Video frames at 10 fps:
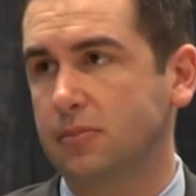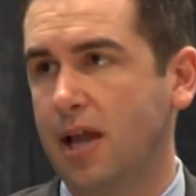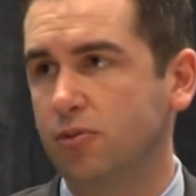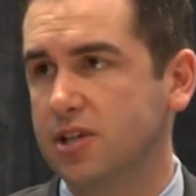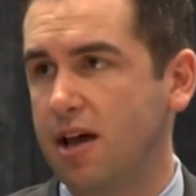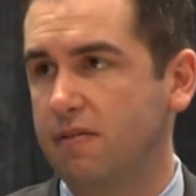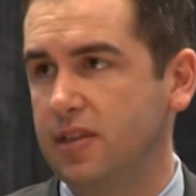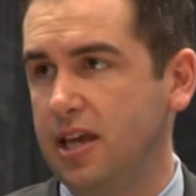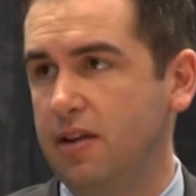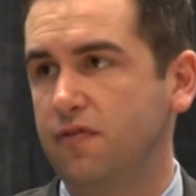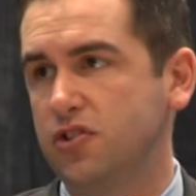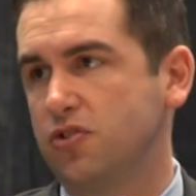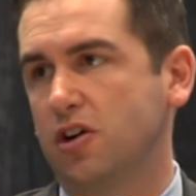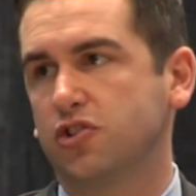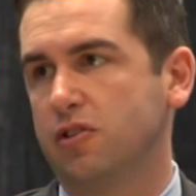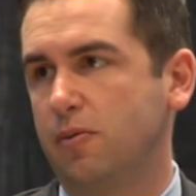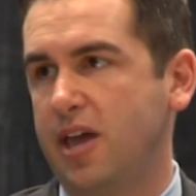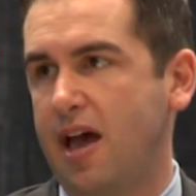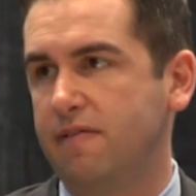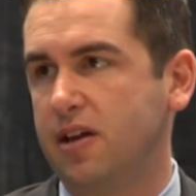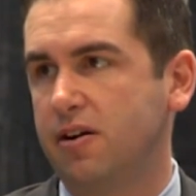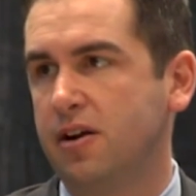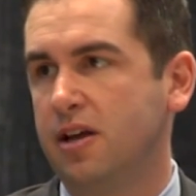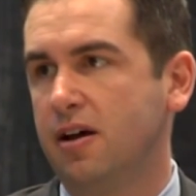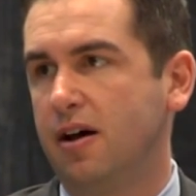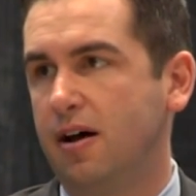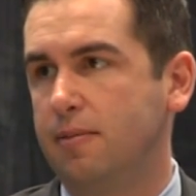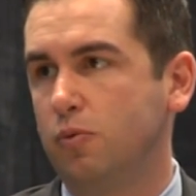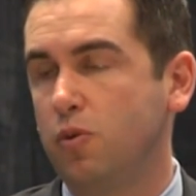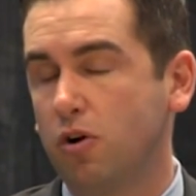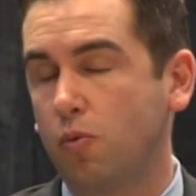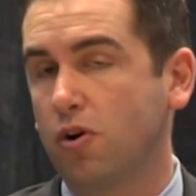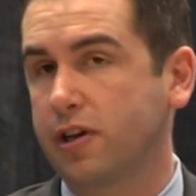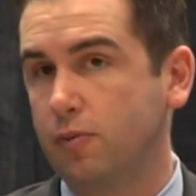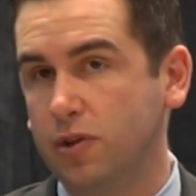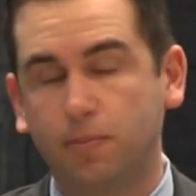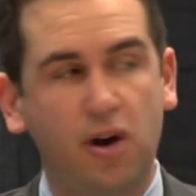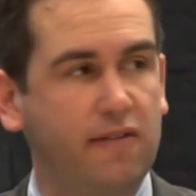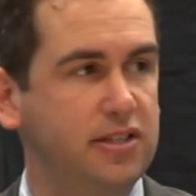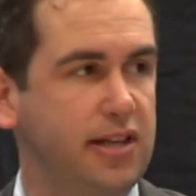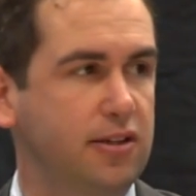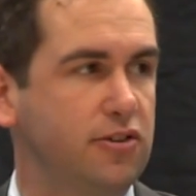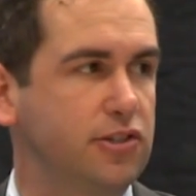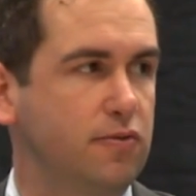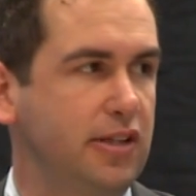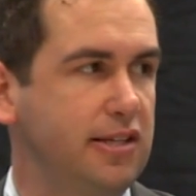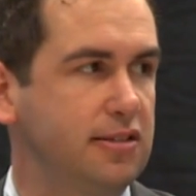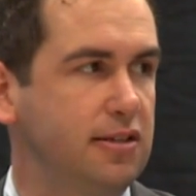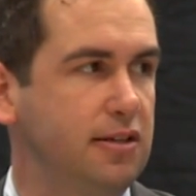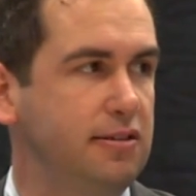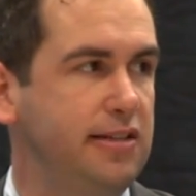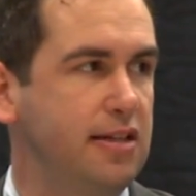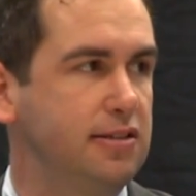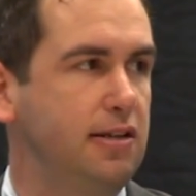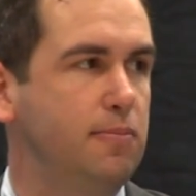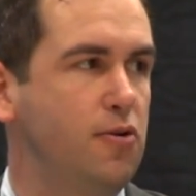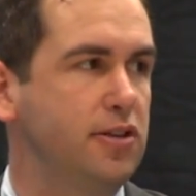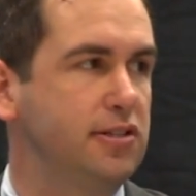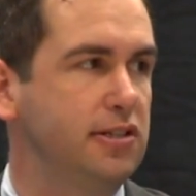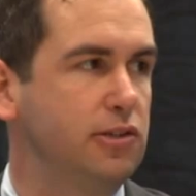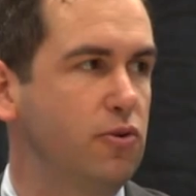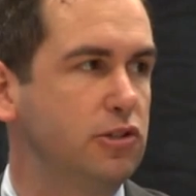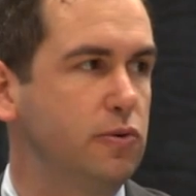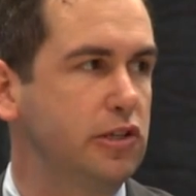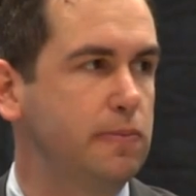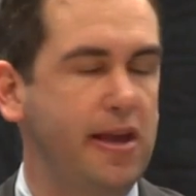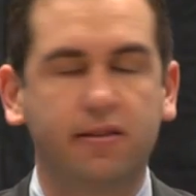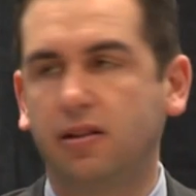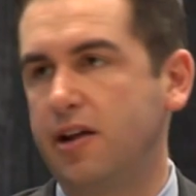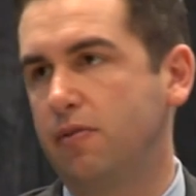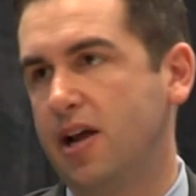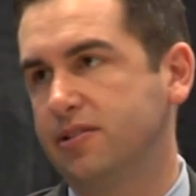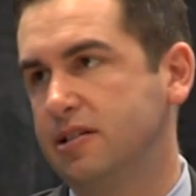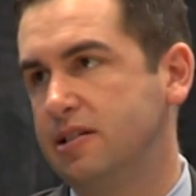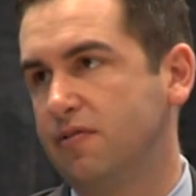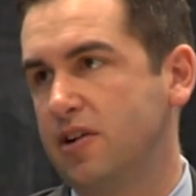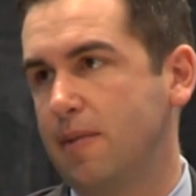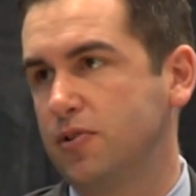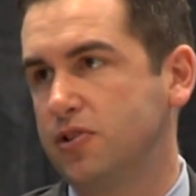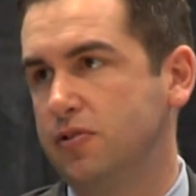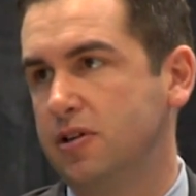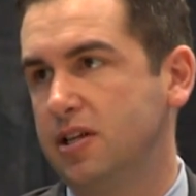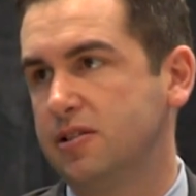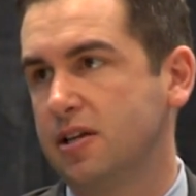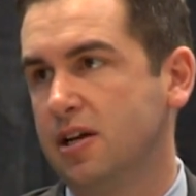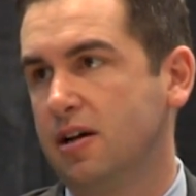Outside of the infrastructure that we have there, we are working with the private sector as it relates to density bonuses in order to expand the light rail to different opportunities,